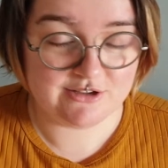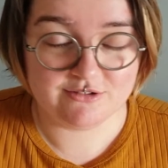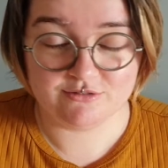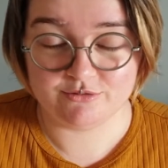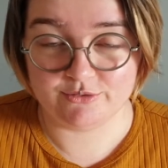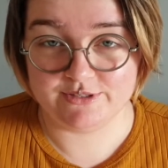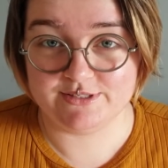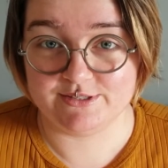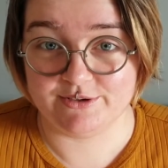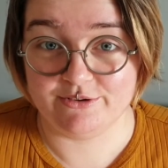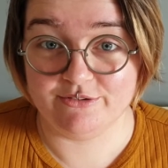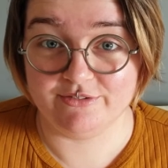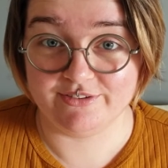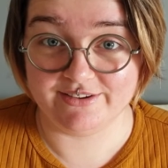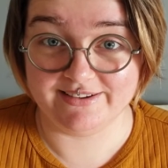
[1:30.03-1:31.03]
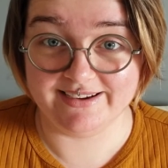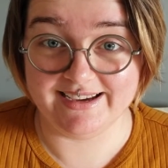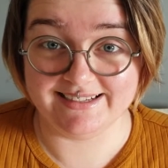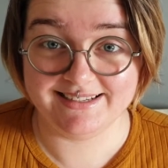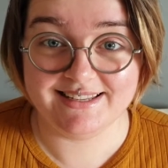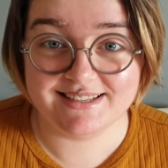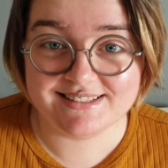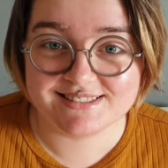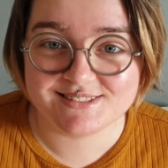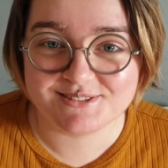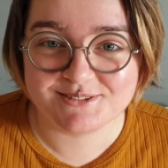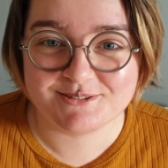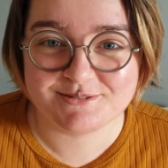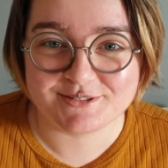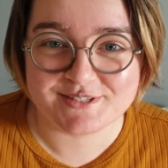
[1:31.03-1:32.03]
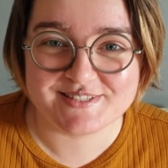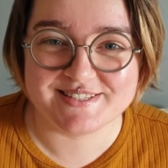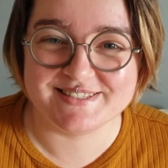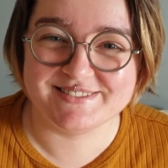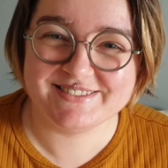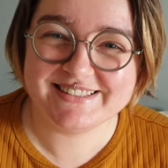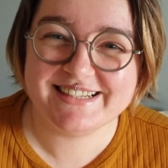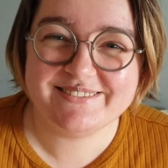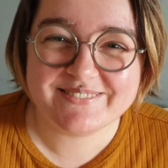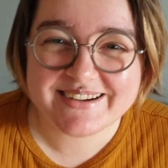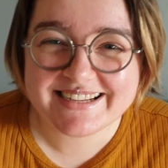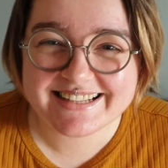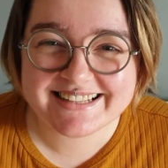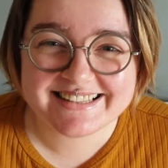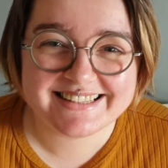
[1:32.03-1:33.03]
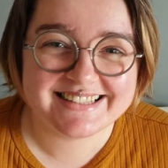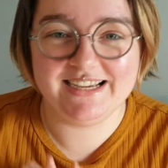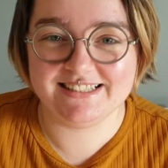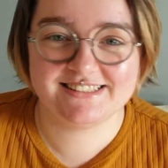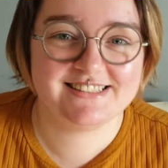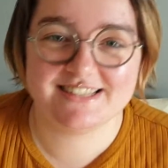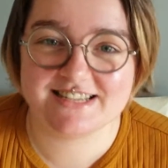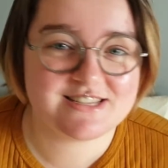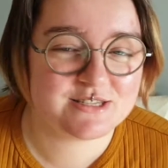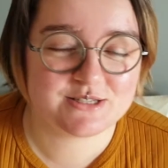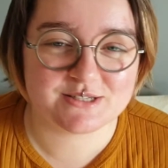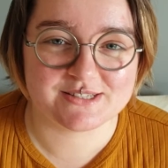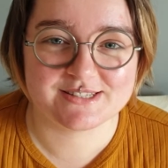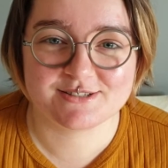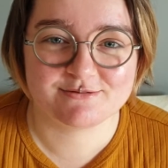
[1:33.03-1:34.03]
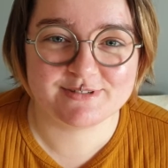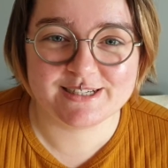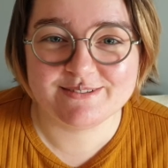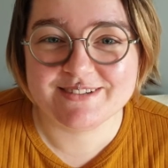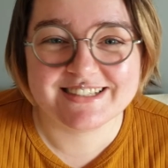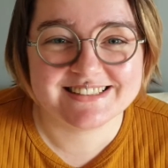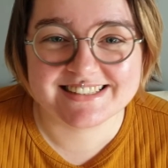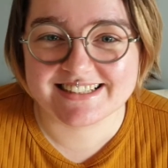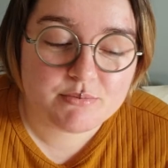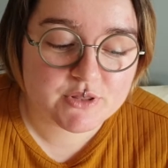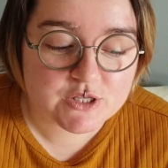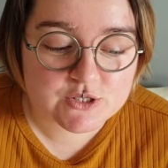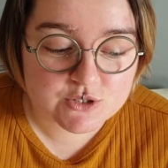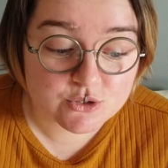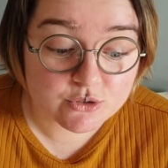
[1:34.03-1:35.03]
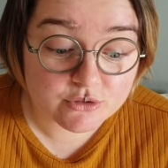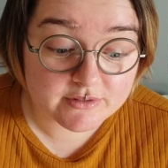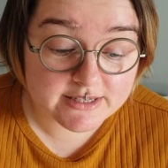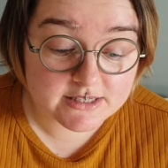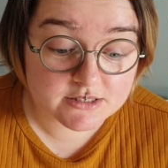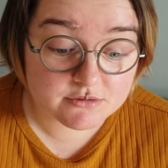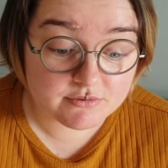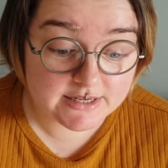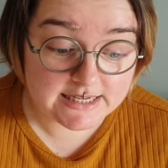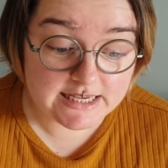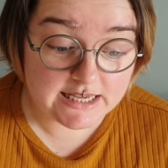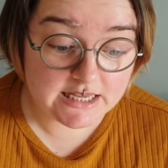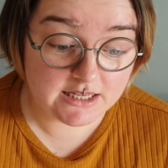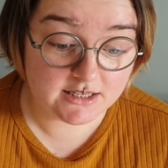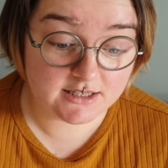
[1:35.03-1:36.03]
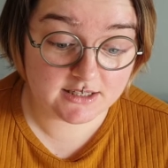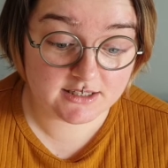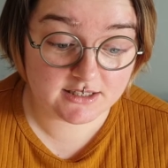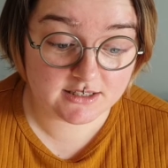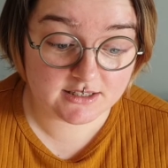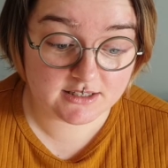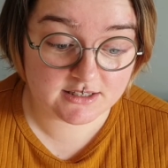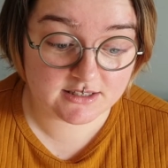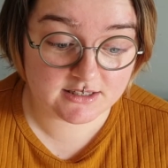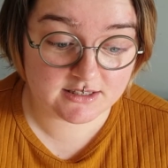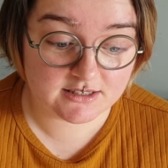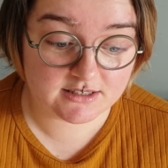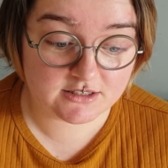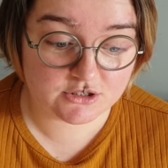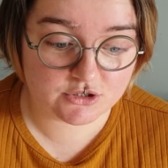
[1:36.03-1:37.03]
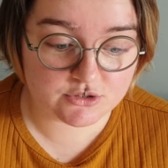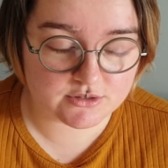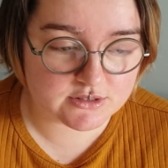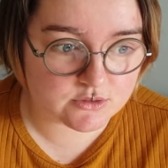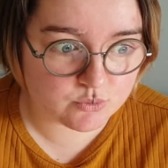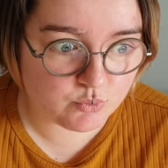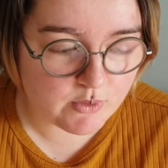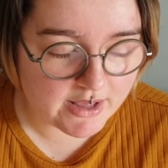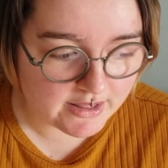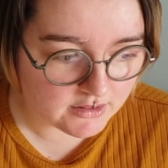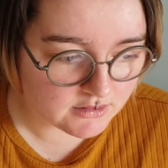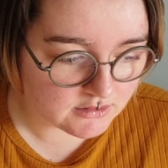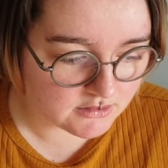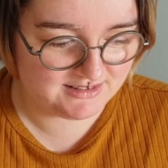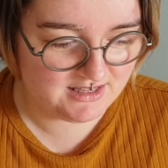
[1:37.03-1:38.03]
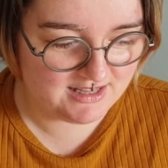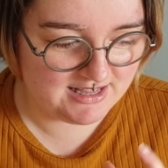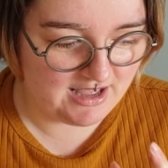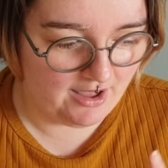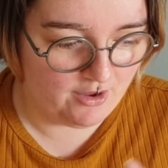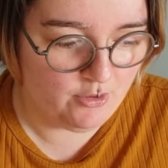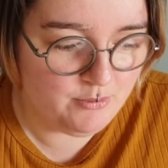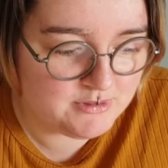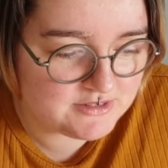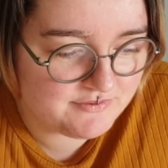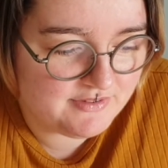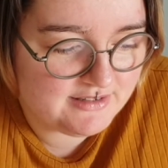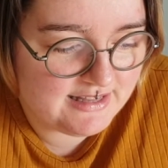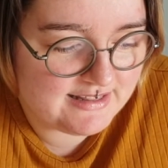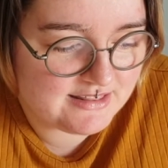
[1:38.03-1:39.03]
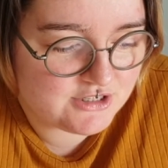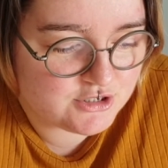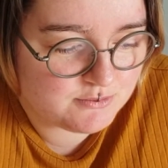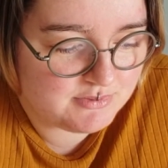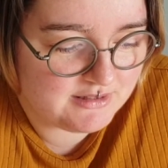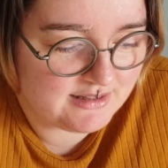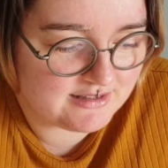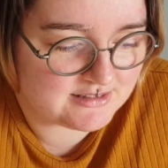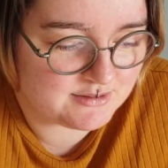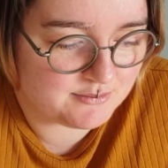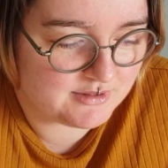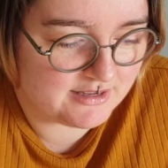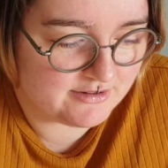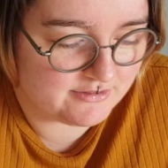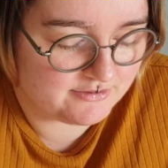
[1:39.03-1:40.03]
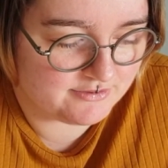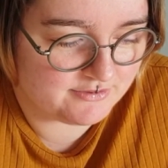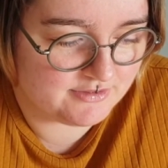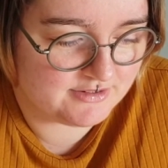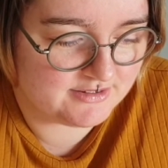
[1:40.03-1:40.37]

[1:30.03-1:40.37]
voiceover, and he does all the voices really well. It's just really well done. But the story is really good as well. I almost feel like there should be like some kind of,